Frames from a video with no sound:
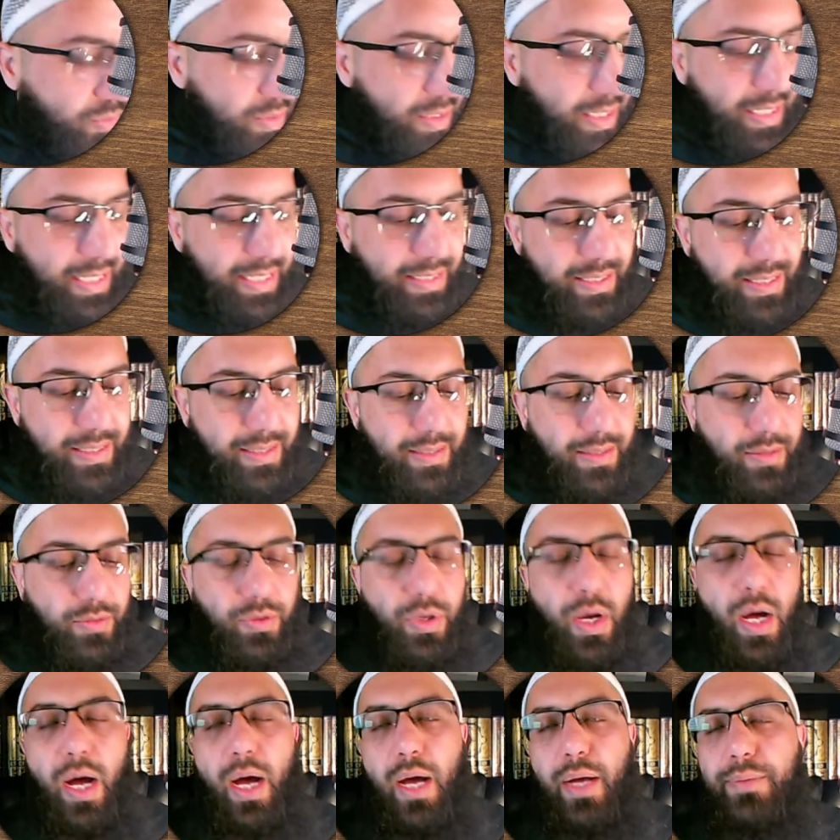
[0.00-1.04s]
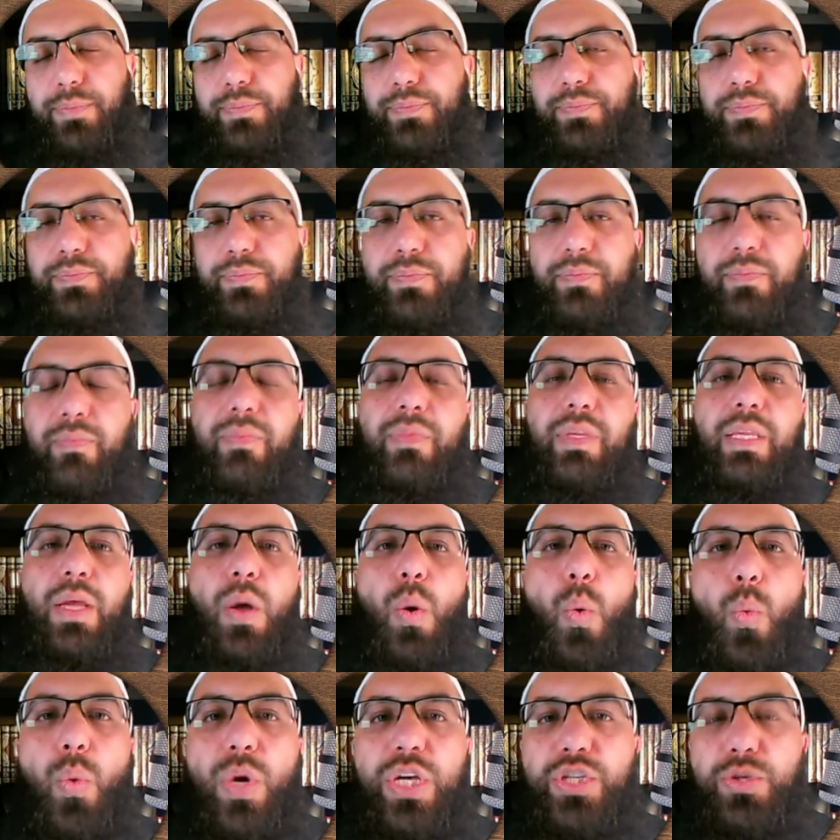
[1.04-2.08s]
letter ta.
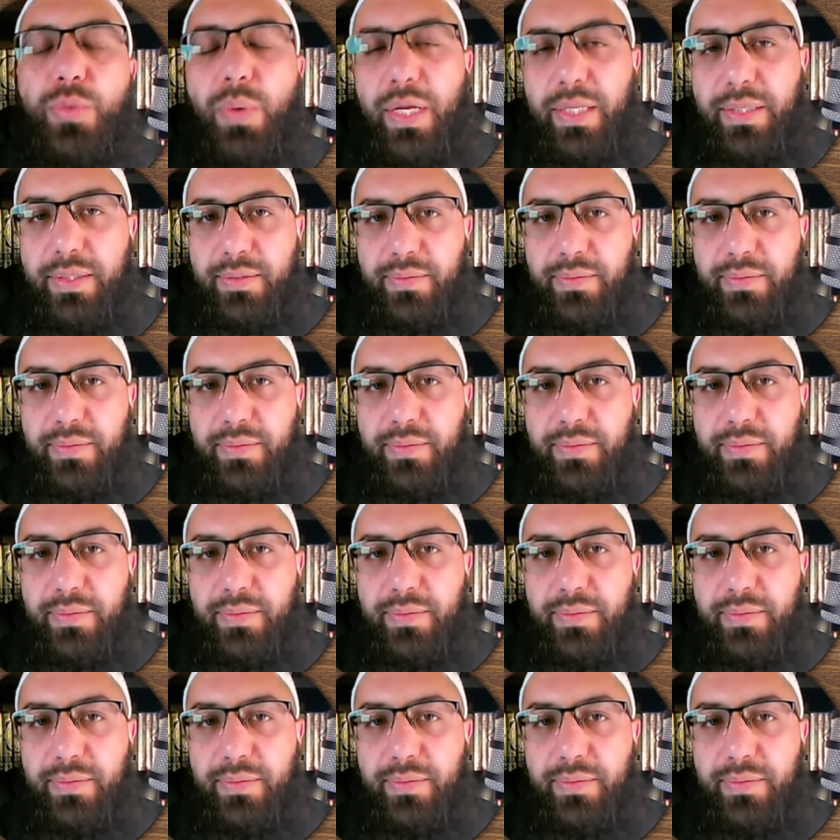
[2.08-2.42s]
Which one?